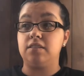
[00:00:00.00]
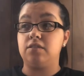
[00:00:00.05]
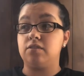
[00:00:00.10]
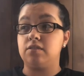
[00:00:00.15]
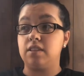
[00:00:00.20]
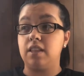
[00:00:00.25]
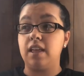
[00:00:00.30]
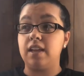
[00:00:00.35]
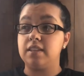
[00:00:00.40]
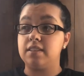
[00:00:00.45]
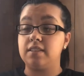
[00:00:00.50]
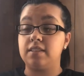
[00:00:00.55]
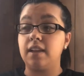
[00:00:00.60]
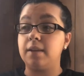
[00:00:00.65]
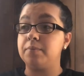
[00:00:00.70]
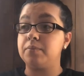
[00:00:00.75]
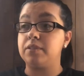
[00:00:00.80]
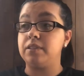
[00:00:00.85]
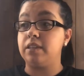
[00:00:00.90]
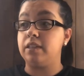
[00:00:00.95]
There's a lot of
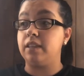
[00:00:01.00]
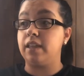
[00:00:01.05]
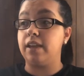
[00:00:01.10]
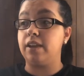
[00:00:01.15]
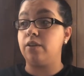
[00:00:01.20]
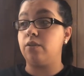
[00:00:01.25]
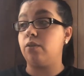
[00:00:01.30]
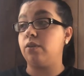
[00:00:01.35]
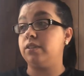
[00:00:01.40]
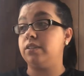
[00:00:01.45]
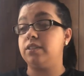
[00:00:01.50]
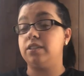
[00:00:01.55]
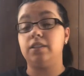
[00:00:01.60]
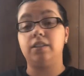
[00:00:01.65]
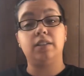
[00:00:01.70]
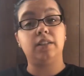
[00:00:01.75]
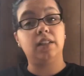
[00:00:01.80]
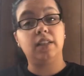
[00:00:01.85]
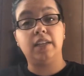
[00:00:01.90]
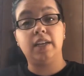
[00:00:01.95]
steps to like going to
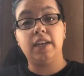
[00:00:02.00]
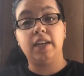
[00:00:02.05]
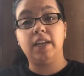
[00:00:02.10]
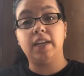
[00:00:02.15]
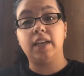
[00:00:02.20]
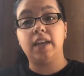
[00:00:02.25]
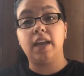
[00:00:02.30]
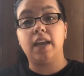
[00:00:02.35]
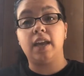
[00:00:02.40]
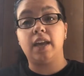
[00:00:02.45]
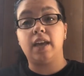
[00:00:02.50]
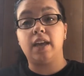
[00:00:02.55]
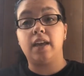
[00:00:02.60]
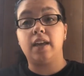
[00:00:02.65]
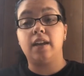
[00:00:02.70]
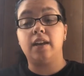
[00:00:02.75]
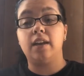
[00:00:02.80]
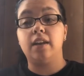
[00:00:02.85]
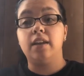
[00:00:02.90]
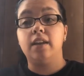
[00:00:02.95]
the clinic
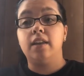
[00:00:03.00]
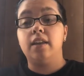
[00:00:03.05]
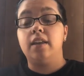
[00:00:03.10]
and,